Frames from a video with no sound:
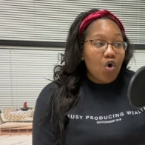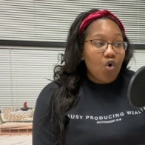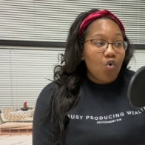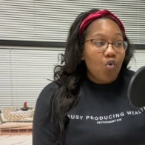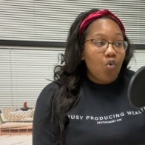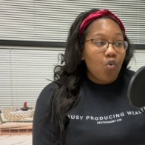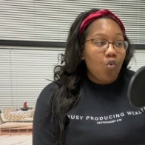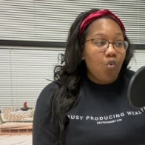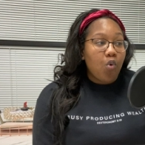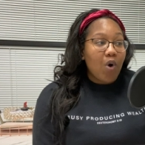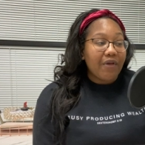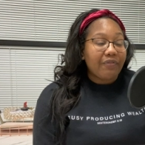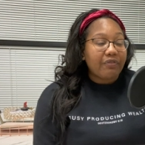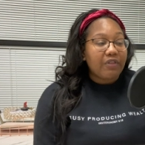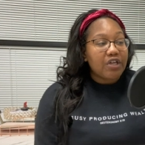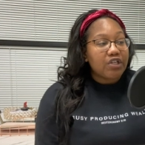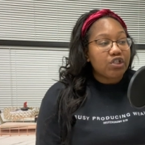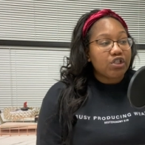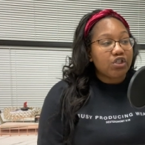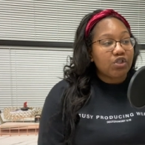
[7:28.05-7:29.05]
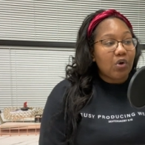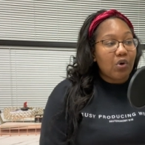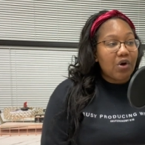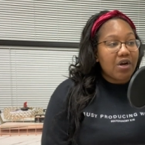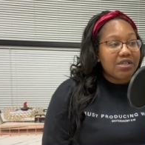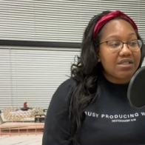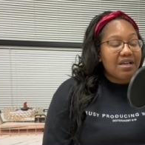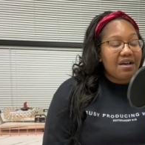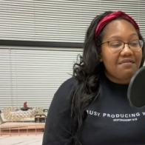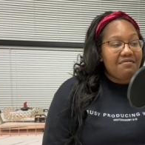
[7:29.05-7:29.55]
what the
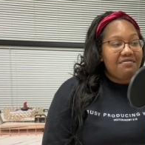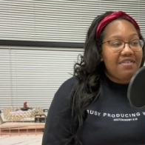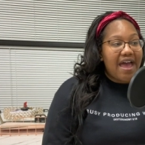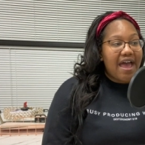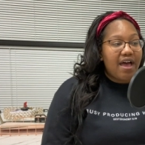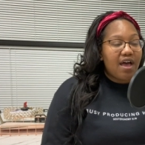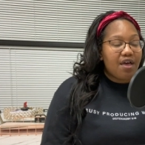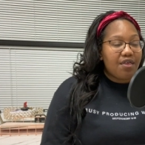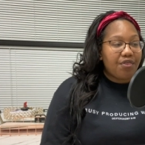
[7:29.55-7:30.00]
source of that